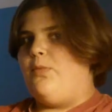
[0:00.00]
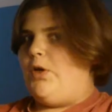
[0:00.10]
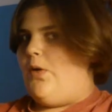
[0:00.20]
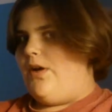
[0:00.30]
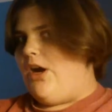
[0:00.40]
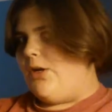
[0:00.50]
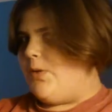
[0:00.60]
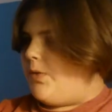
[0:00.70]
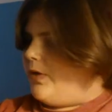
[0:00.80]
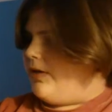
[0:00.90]
were going
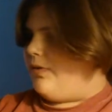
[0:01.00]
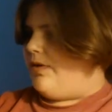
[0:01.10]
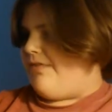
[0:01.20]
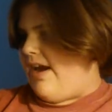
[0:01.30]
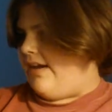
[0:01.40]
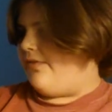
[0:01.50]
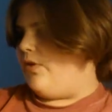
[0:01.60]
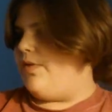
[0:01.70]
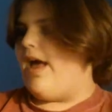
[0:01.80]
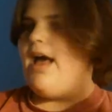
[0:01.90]
hardcore, we ran a
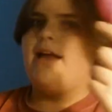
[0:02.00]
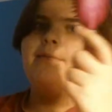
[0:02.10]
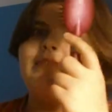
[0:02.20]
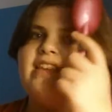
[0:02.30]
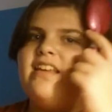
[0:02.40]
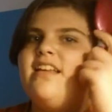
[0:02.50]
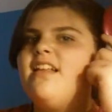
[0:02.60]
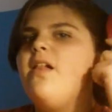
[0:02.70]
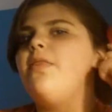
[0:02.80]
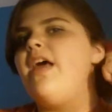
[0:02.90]
few laps,
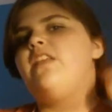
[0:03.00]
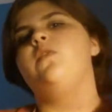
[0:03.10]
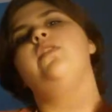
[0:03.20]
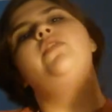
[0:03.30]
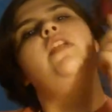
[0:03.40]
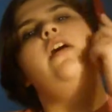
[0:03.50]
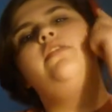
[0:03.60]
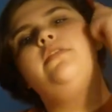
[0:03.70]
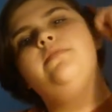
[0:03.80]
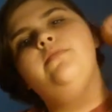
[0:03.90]
that sort of stuff.